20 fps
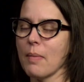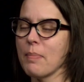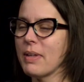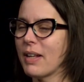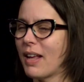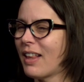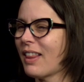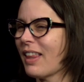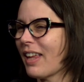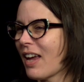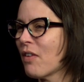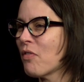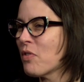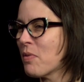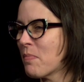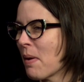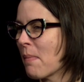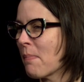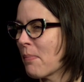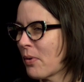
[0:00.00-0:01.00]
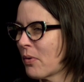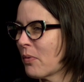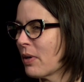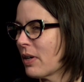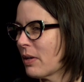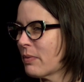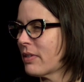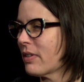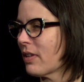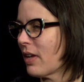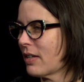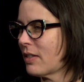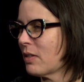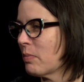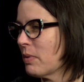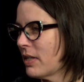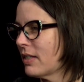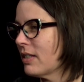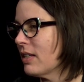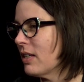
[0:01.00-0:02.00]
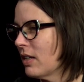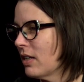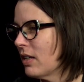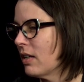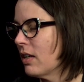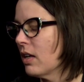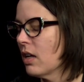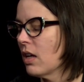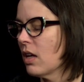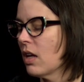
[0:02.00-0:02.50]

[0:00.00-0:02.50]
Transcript: I remember what it was like to be a teen,